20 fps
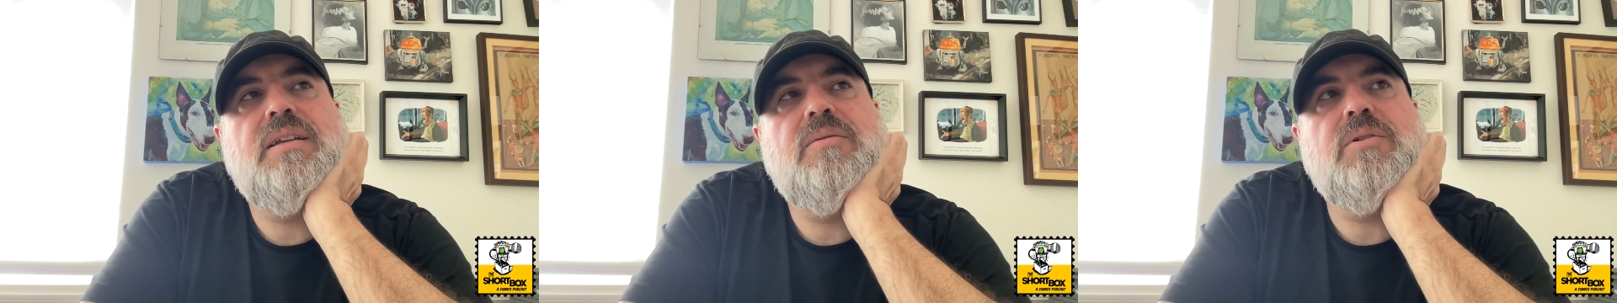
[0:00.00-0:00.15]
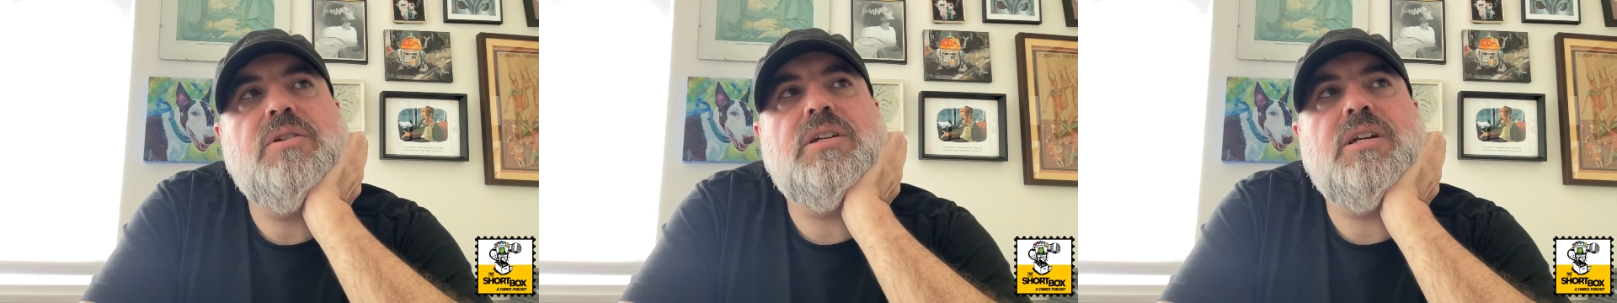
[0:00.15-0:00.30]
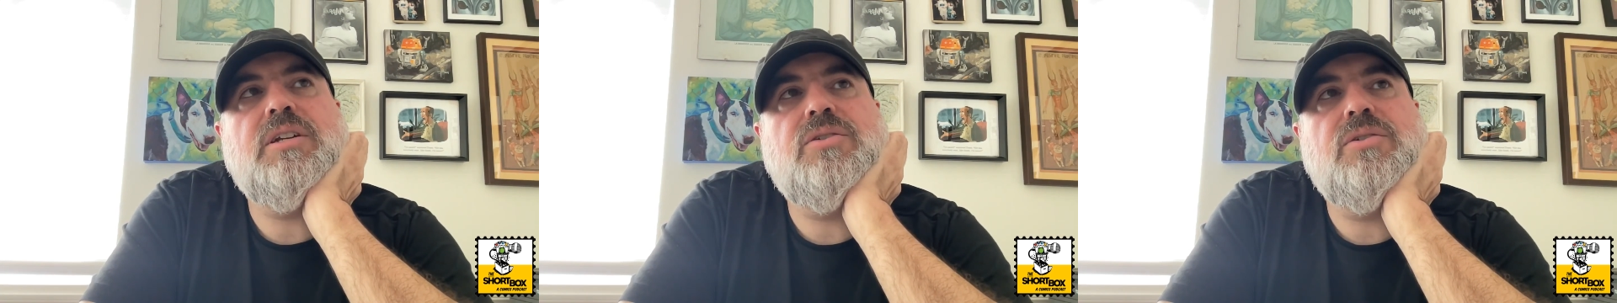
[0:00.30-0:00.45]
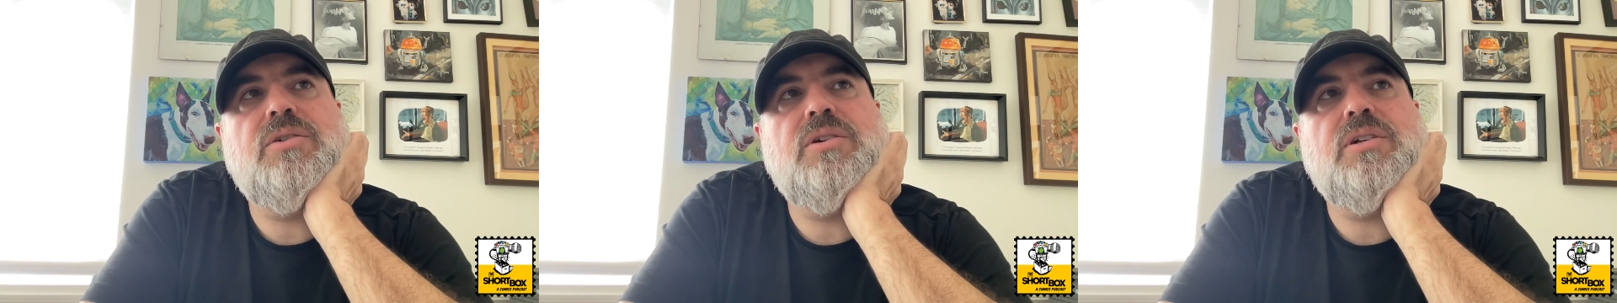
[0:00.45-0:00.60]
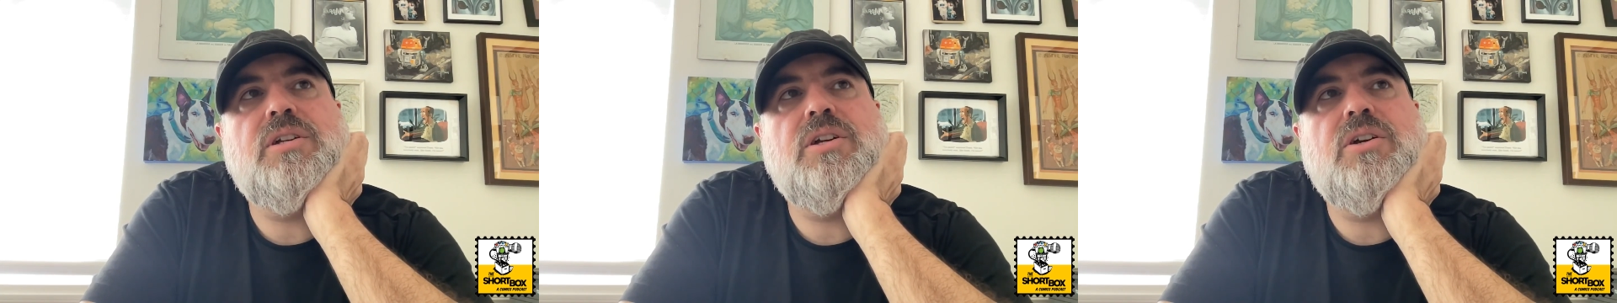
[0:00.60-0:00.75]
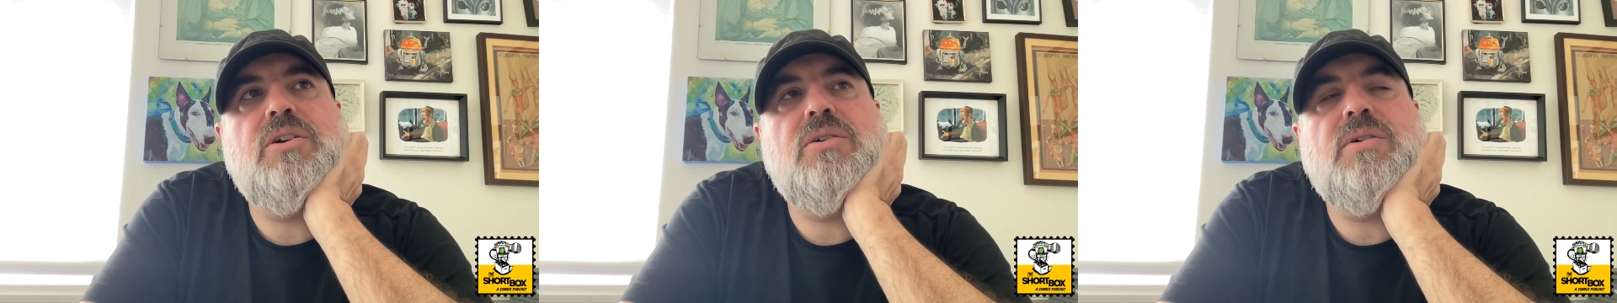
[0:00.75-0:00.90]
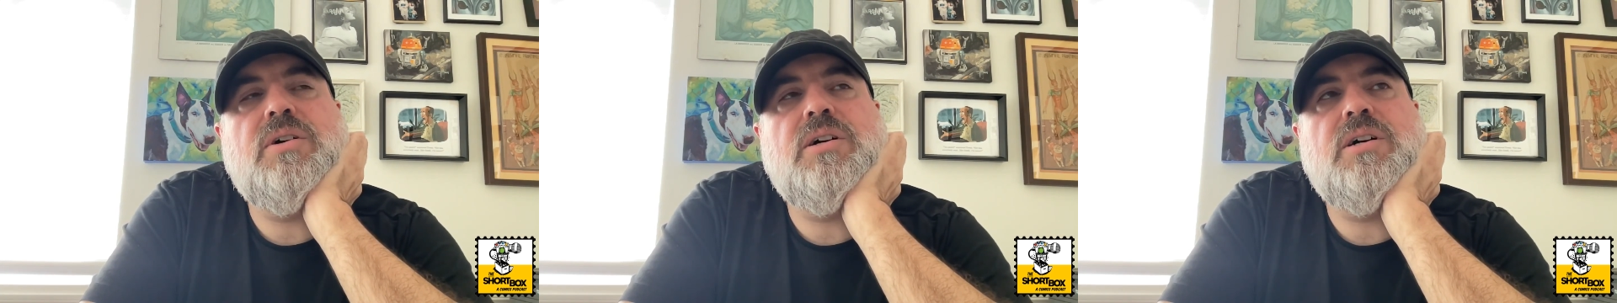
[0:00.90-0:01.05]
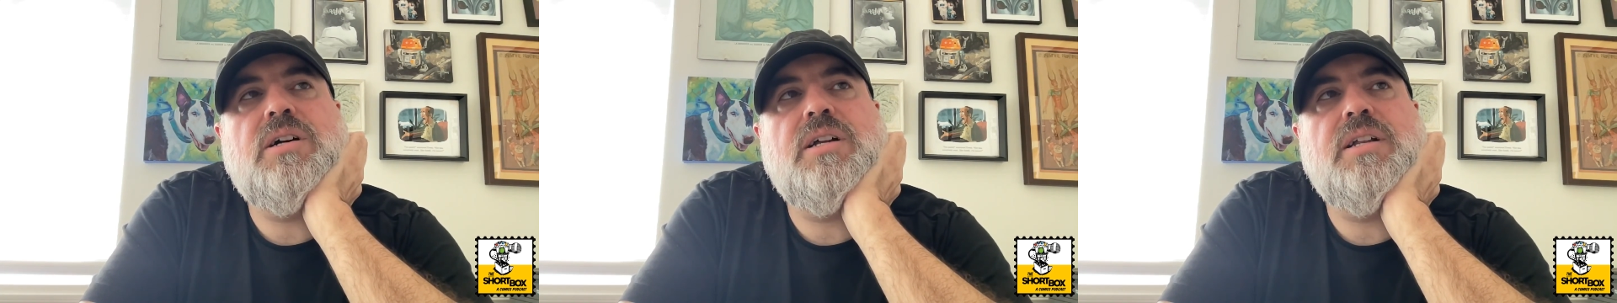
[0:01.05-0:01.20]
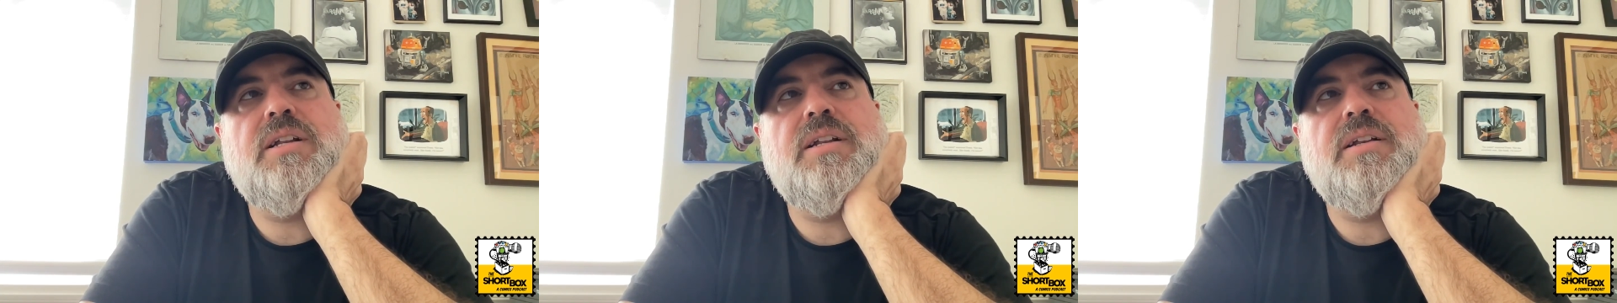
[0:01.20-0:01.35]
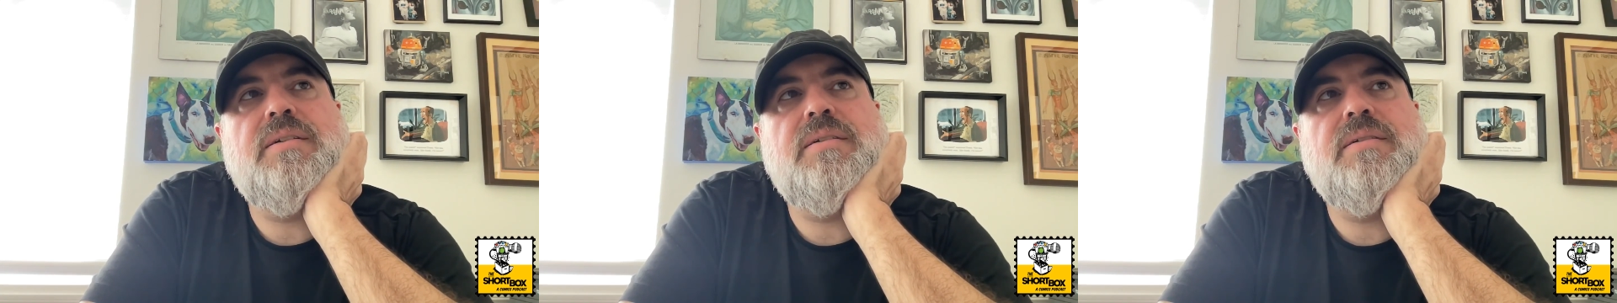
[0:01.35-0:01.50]
which I sort of go
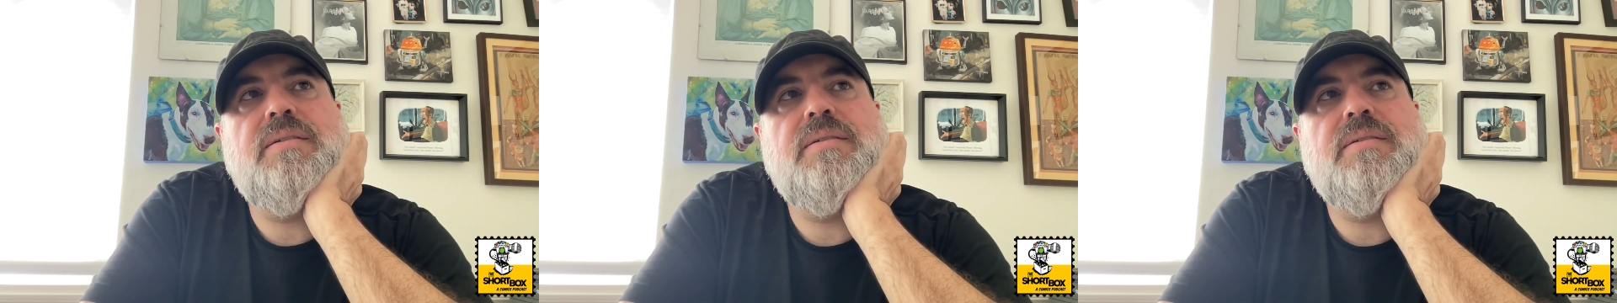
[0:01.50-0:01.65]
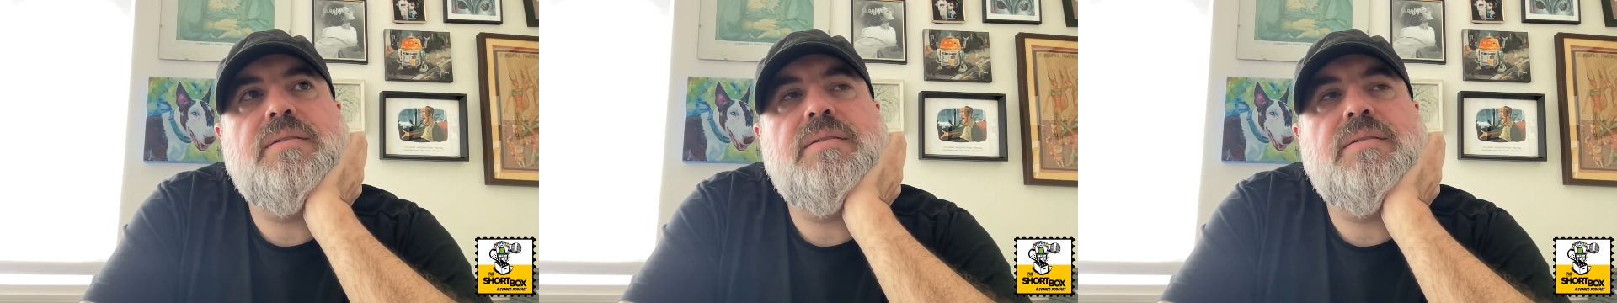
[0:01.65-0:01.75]
on,